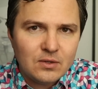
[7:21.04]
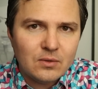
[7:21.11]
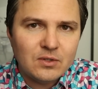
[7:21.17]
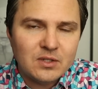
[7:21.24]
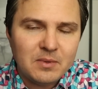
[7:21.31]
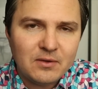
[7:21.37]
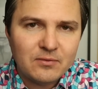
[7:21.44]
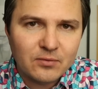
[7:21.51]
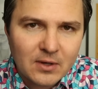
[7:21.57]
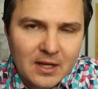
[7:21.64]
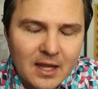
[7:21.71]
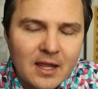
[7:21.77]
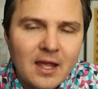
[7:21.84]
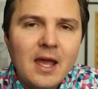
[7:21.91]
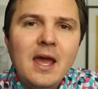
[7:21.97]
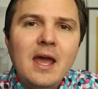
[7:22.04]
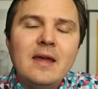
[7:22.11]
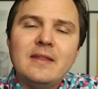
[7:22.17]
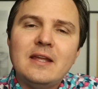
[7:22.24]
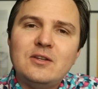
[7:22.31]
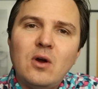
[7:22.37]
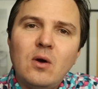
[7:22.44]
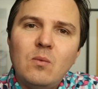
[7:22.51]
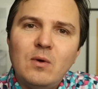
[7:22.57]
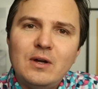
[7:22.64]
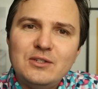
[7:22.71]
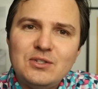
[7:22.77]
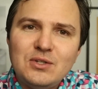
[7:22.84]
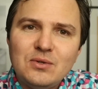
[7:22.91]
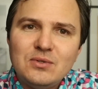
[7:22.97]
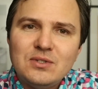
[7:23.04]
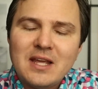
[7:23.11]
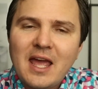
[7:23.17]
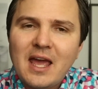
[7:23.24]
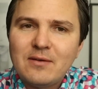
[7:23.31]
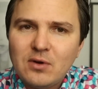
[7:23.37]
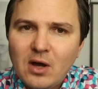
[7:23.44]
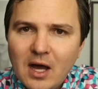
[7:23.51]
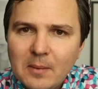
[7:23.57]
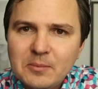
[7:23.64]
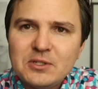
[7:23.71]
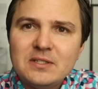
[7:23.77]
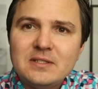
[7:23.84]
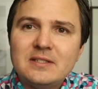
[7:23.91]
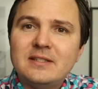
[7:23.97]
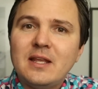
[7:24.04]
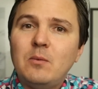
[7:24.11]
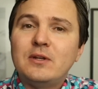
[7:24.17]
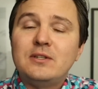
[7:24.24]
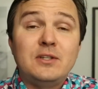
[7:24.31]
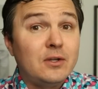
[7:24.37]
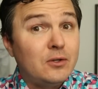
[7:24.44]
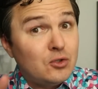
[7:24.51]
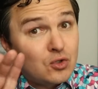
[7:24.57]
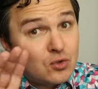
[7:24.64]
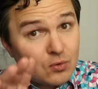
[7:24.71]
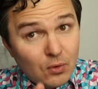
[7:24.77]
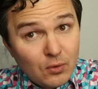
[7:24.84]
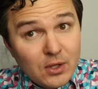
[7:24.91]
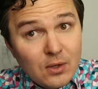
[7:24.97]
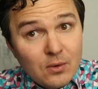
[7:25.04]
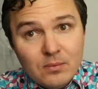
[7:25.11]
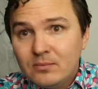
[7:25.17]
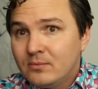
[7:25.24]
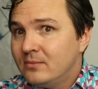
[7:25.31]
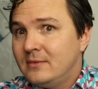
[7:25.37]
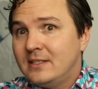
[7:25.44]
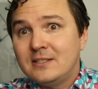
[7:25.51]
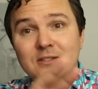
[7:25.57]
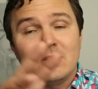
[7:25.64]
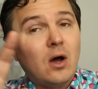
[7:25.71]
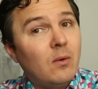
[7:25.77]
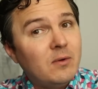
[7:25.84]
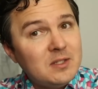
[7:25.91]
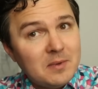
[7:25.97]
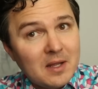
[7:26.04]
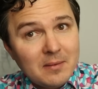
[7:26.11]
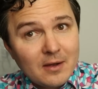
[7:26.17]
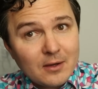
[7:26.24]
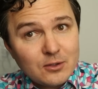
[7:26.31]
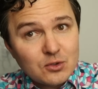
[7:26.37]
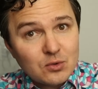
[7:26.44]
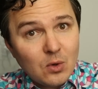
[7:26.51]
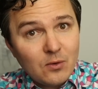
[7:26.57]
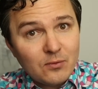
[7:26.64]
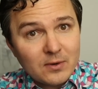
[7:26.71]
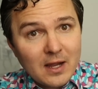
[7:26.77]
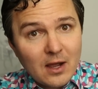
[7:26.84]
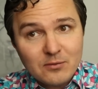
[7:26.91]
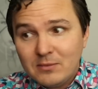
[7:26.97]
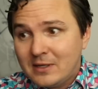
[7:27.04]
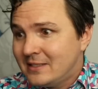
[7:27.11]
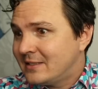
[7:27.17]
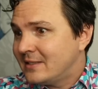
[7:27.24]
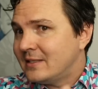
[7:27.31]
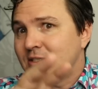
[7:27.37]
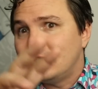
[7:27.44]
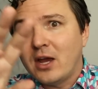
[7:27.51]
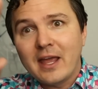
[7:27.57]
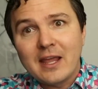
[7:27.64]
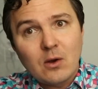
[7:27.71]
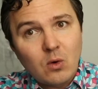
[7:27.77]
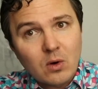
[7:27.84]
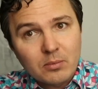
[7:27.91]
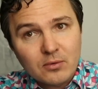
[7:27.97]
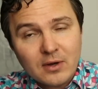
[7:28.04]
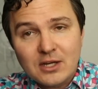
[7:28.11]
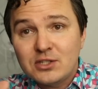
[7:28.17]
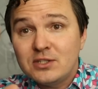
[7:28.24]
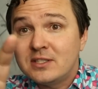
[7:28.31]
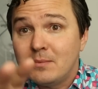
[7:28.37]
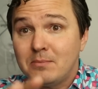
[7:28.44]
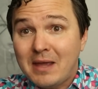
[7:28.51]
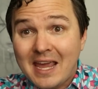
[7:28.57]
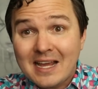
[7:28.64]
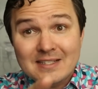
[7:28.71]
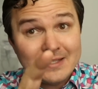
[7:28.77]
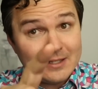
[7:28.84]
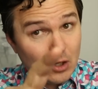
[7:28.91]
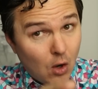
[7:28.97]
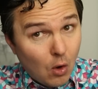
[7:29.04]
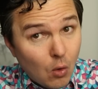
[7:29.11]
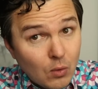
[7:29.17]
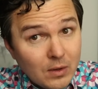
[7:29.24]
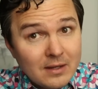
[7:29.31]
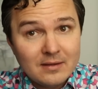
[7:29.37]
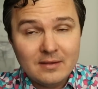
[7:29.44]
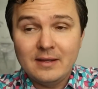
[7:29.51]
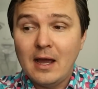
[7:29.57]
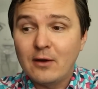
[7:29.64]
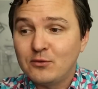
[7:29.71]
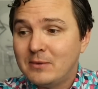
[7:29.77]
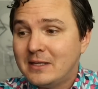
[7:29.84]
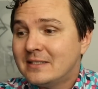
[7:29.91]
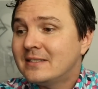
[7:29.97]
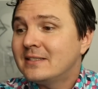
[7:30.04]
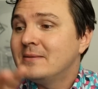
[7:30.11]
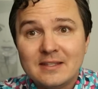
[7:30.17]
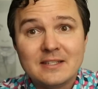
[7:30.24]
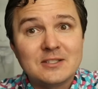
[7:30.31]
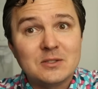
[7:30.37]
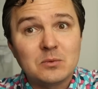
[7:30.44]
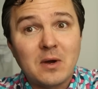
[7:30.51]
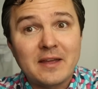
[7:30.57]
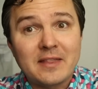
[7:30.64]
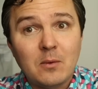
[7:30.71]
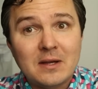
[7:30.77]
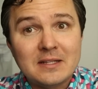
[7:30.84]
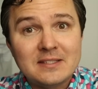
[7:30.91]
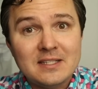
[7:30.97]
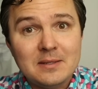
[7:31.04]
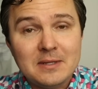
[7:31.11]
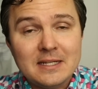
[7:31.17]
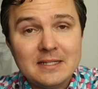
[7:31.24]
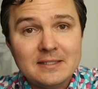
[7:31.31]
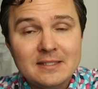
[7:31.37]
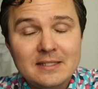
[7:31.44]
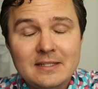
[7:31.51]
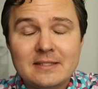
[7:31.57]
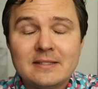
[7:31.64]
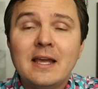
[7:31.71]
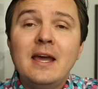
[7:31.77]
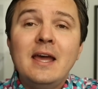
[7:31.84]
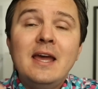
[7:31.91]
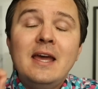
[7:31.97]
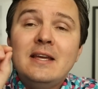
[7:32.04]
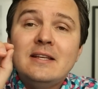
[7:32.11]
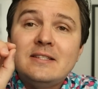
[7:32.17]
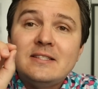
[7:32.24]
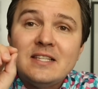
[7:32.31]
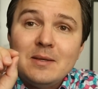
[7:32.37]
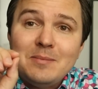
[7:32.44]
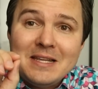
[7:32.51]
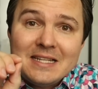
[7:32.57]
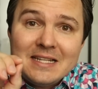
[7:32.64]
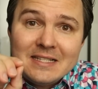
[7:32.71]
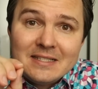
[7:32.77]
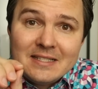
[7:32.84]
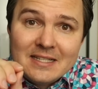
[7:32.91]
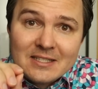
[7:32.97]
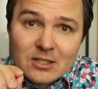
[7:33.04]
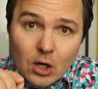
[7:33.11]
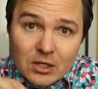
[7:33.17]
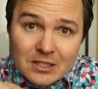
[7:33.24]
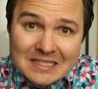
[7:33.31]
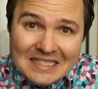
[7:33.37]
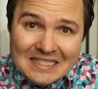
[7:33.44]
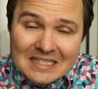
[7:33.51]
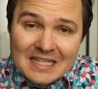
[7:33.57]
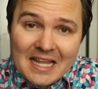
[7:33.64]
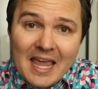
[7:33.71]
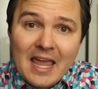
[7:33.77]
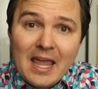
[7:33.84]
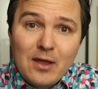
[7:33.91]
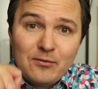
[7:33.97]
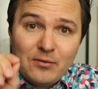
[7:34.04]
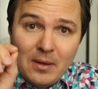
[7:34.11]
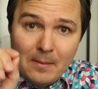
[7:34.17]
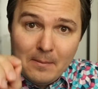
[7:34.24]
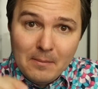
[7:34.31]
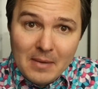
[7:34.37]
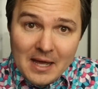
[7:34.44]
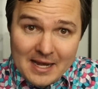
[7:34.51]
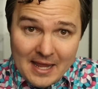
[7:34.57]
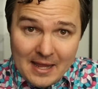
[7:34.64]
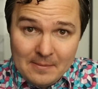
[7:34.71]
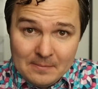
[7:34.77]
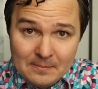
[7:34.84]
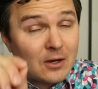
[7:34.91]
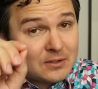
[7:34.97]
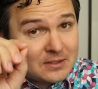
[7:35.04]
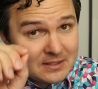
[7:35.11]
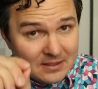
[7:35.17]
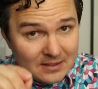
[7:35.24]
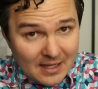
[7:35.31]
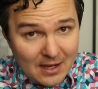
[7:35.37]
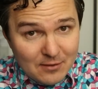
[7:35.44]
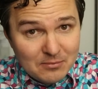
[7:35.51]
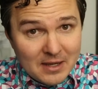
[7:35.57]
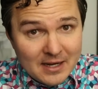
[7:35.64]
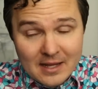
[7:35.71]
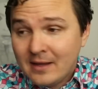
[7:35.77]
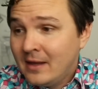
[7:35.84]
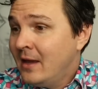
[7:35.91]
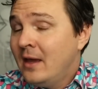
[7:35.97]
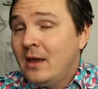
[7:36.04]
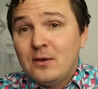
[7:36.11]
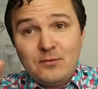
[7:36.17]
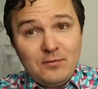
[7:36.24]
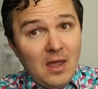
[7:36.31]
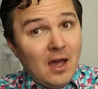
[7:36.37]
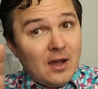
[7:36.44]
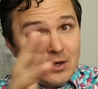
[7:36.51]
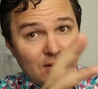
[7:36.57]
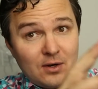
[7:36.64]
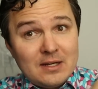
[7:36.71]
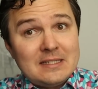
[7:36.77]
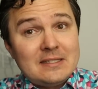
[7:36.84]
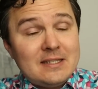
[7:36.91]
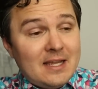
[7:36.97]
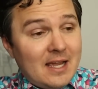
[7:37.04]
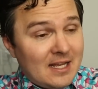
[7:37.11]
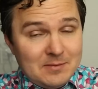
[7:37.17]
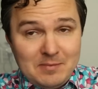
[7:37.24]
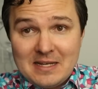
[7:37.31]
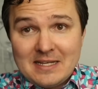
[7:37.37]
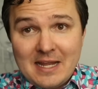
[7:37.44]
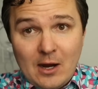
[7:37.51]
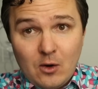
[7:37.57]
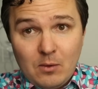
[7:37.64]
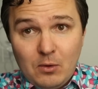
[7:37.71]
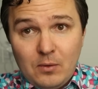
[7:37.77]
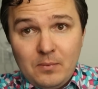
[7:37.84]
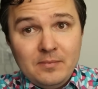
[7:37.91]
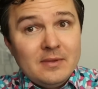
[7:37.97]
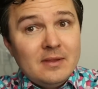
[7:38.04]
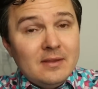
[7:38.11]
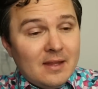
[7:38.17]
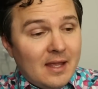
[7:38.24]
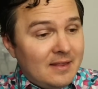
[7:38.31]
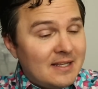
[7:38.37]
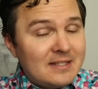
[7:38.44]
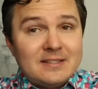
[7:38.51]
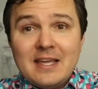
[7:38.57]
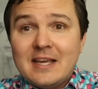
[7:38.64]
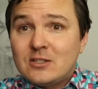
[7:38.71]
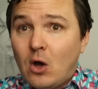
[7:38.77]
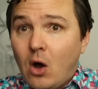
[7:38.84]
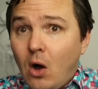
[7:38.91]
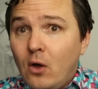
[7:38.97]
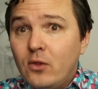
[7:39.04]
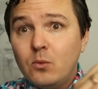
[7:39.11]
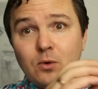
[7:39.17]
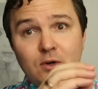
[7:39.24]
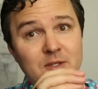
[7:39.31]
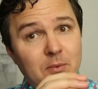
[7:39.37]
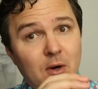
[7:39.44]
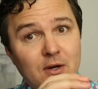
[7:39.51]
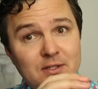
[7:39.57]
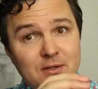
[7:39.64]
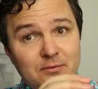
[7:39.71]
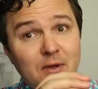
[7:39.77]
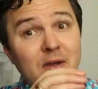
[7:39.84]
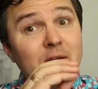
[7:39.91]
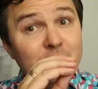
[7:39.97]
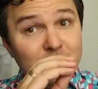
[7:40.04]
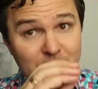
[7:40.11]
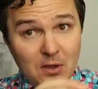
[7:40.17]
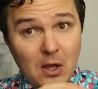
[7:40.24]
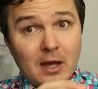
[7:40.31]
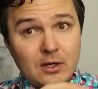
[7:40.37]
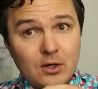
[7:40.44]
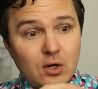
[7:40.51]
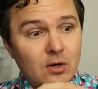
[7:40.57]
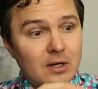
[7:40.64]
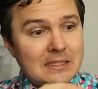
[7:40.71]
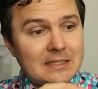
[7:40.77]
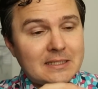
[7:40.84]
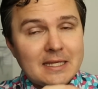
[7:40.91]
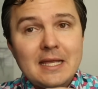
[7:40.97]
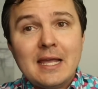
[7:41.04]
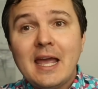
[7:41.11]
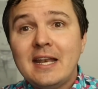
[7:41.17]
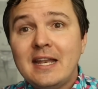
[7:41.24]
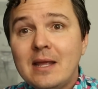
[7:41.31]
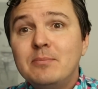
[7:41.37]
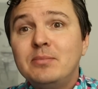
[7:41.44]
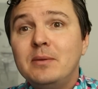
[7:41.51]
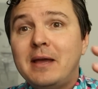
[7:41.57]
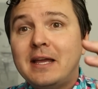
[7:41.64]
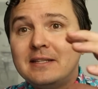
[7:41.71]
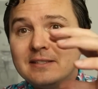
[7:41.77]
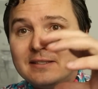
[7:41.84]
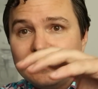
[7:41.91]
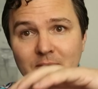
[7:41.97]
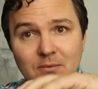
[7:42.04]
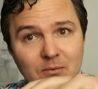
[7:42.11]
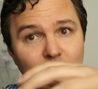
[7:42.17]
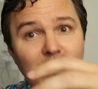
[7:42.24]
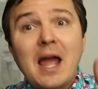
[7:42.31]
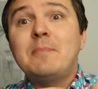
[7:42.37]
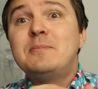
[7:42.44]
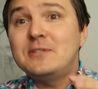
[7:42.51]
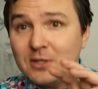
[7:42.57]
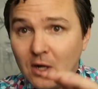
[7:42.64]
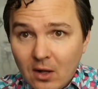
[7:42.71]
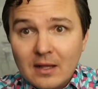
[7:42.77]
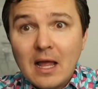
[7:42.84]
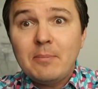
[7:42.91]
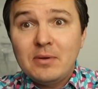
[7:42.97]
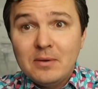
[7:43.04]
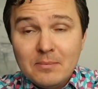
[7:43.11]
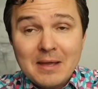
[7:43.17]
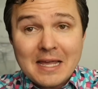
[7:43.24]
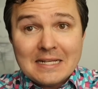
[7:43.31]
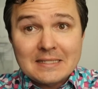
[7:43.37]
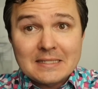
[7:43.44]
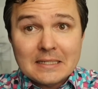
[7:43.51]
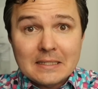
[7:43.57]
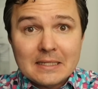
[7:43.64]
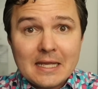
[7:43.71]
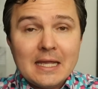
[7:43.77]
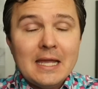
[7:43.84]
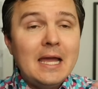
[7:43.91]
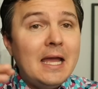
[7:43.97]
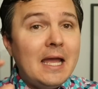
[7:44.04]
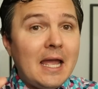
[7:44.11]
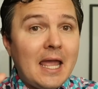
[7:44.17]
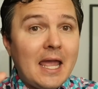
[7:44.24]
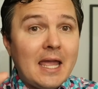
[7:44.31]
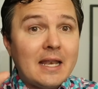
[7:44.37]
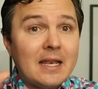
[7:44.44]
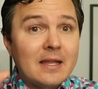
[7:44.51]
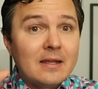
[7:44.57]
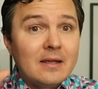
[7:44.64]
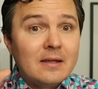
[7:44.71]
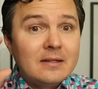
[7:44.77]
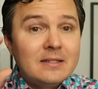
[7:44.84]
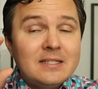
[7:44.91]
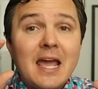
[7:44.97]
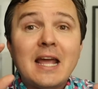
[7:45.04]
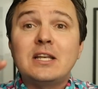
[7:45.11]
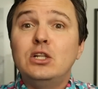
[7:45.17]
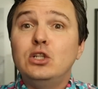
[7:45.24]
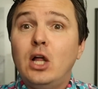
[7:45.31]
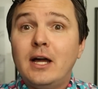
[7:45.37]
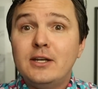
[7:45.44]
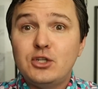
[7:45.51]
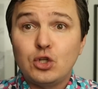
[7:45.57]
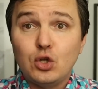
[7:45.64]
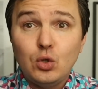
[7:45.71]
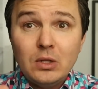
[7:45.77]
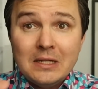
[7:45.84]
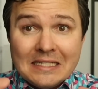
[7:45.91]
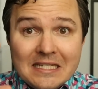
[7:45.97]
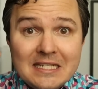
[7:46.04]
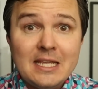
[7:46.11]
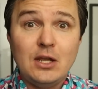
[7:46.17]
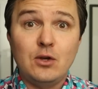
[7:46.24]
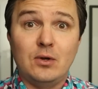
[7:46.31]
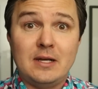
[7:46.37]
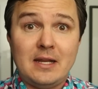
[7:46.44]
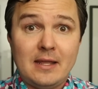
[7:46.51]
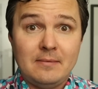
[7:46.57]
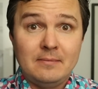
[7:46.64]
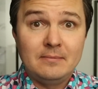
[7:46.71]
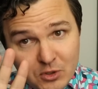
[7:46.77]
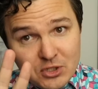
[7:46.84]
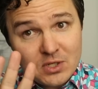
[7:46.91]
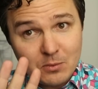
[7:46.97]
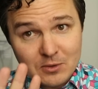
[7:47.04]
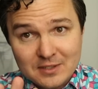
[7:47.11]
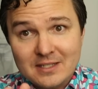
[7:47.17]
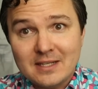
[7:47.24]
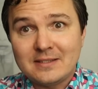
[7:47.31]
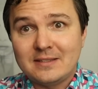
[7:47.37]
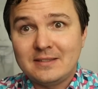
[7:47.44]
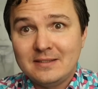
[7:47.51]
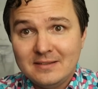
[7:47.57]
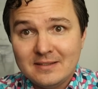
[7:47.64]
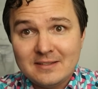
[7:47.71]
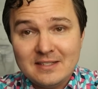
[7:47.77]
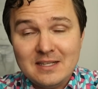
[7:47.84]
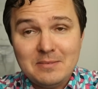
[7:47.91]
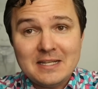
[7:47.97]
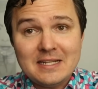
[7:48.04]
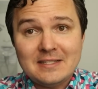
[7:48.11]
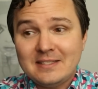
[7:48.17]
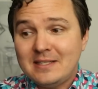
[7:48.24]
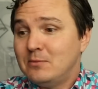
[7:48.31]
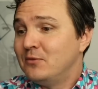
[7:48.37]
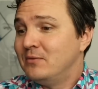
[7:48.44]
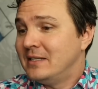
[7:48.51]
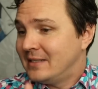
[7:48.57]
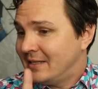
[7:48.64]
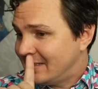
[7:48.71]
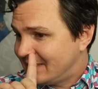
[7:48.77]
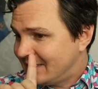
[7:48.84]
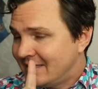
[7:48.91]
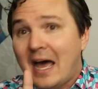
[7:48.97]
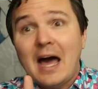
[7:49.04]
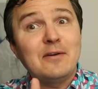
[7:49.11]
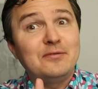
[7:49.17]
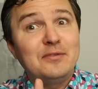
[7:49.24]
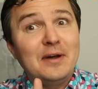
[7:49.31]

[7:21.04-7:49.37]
you to be free. They don't want you to have options. They want to control you. This has always been about control for governments and the giant corporations and banks that own the governments. This is why they want CBDCs. CBDCs are slave money. They are slave money. Fiat currency has been terrible. And this takes all the worst parts of fiat currency and implements, wraps it all up, basically, in technological tyranny. We should resist the CBDC movement. It's not